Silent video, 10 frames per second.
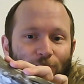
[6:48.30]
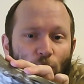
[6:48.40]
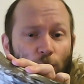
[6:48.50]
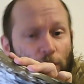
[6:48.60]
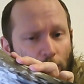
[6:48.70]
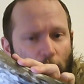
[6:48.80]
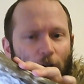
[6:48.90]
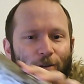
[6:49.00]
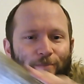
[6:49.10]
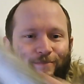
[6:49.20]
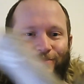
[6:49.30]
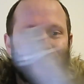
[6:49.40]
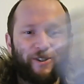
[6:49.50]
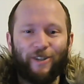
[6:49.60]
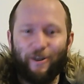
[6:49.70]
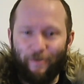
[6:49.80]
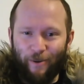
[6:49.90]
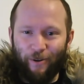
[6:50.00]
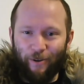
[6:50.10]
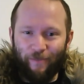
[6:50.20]
we take out the
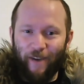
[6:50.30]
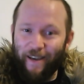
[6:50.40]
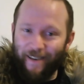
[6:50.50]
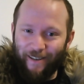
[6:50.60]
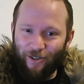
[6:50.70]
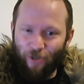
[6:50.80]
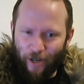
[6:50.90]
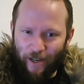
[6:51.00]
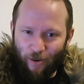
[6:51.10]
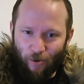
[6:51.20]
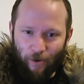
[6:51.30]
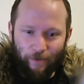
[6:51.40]
ceremonial Viking drinking horn.